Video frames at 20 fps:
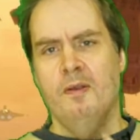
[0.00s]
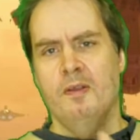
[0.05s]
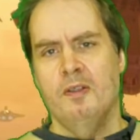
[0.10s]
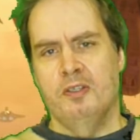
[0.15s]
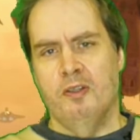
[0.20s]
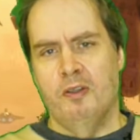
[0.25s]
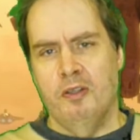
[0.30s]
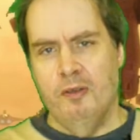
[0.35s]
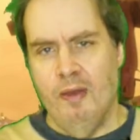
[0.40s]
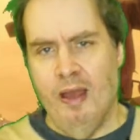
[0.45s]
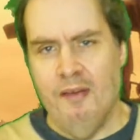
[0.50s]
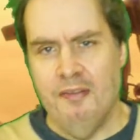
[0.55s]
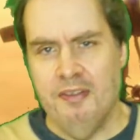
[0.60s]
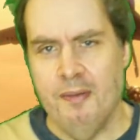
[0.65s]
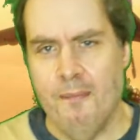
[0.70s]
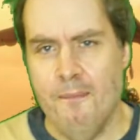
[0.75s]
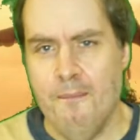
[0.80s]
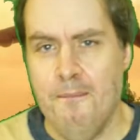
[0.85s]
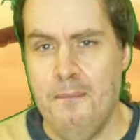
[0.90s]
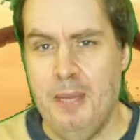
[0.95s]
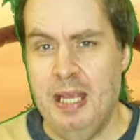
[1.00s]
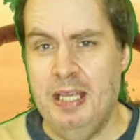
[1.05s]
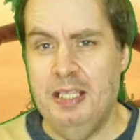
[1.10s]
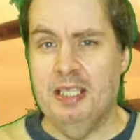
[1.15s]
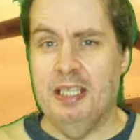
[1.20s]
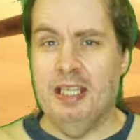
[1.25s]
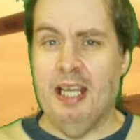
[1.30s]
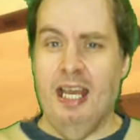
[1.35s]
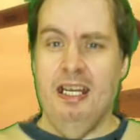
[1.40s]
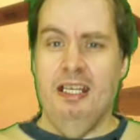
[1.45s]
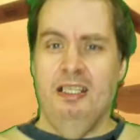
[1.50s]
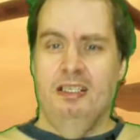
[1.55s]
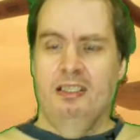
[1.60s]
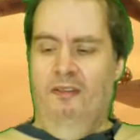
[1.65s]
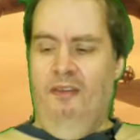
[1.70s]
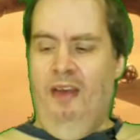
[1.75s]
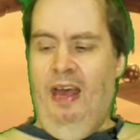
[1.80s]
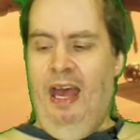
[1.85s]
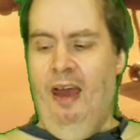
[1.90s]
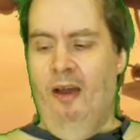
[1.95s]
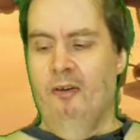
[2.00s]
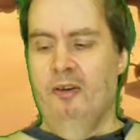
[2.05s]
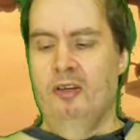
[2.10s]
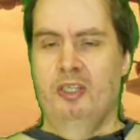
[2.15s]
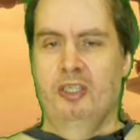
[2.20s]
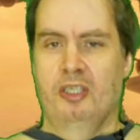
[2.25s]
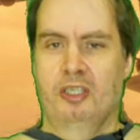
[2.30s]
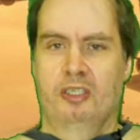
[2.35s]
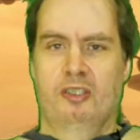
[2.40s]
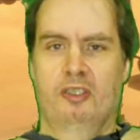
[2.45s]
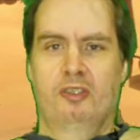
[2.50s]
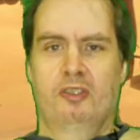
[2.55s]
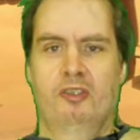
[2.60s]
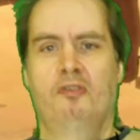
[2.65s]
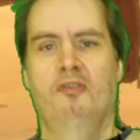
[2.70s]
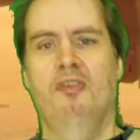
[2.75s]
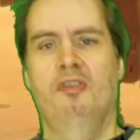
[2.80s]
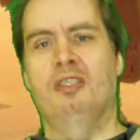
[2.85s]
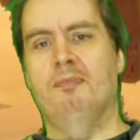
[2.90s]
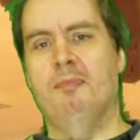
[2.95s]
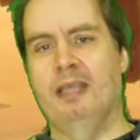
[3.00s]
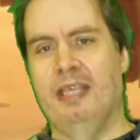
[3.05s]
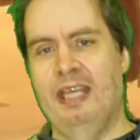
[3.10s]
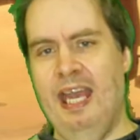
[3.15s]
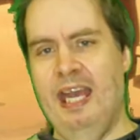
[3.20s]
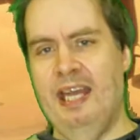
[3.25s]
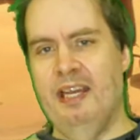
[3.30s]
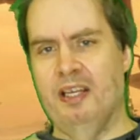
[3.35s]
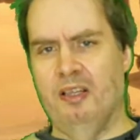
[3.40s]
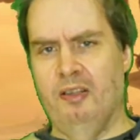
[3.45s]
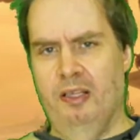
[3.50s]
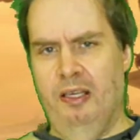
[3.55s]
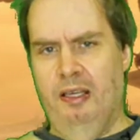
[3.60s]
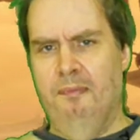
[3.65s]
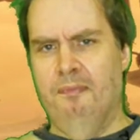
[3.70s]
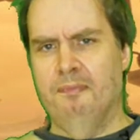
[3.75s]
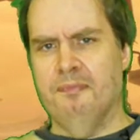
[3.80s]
so that you have some basic ideas of how to just do this mechanically.